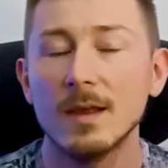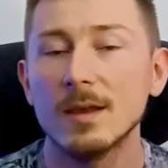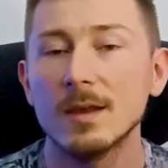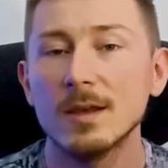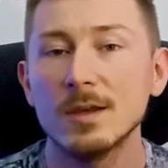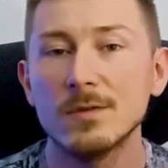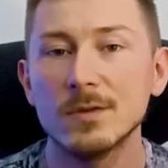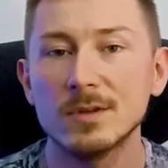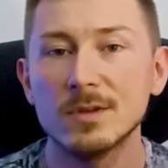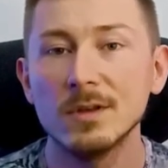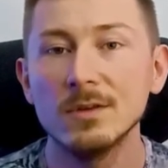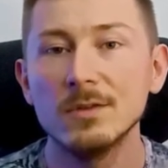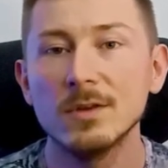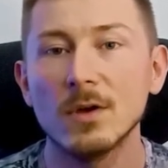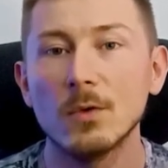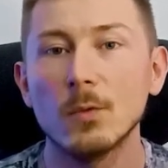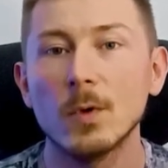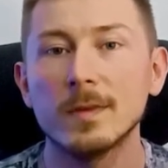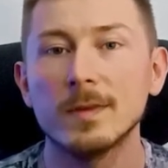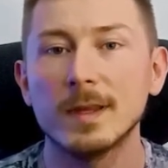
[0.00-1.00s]
If you don't know
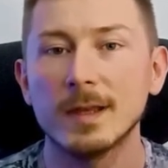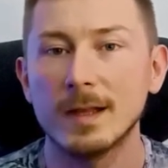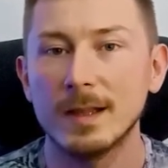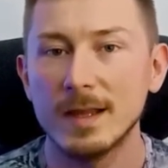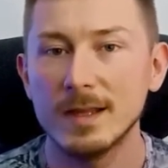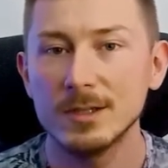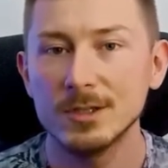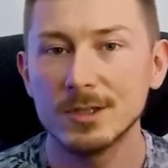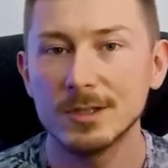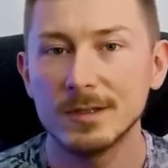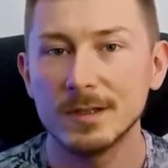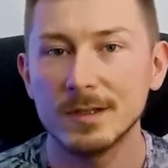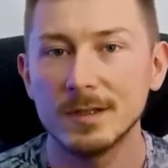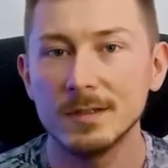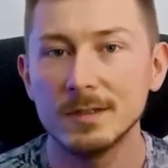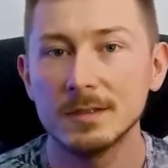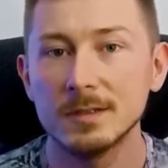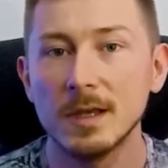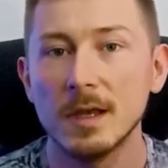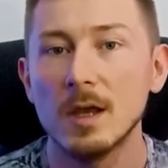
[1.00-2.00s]
what declension
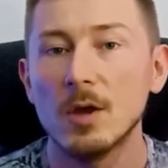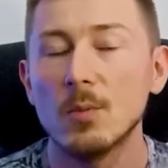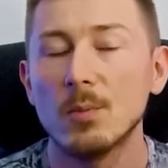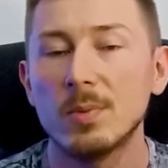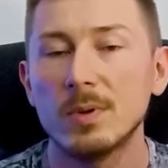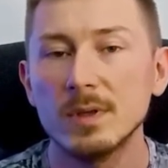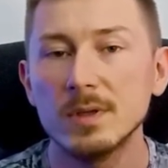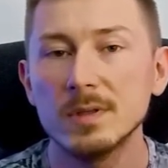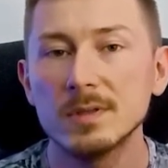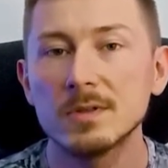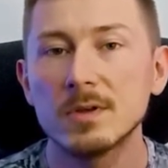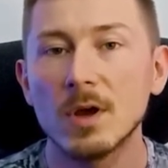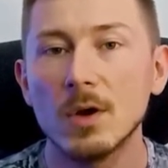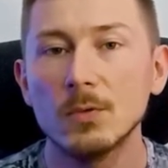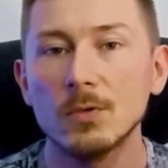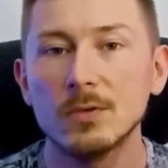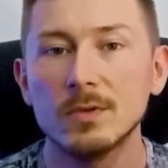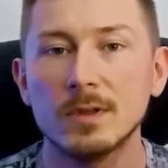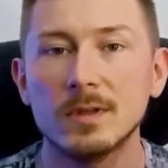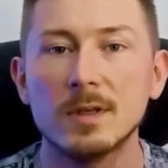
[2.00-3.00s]
is, please go
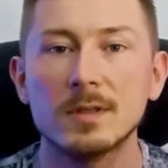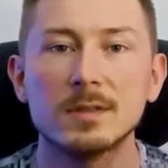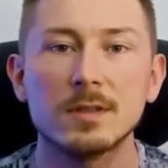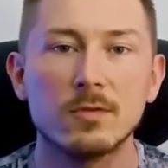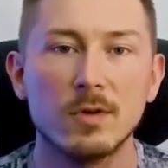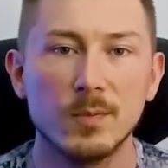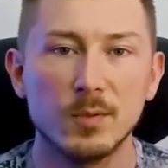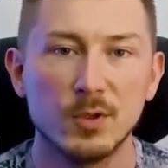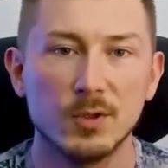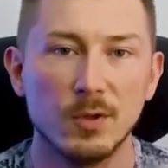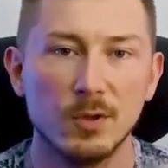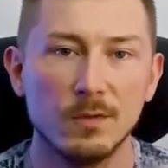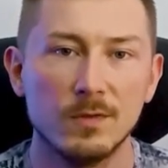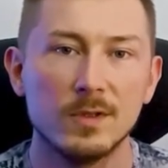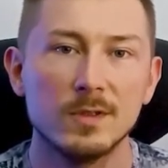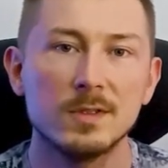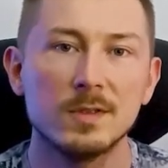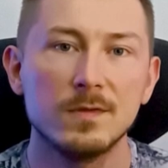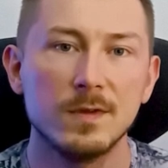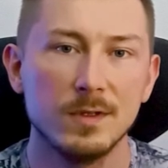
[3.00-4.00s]
to the description of
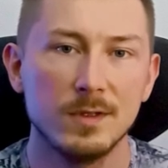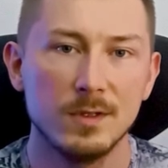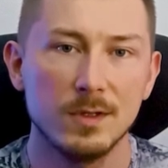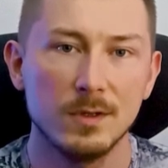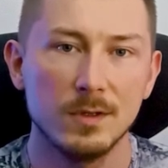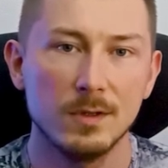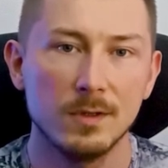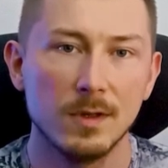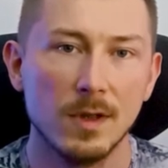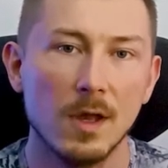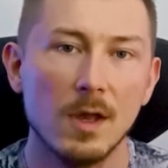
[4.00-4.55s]
this video.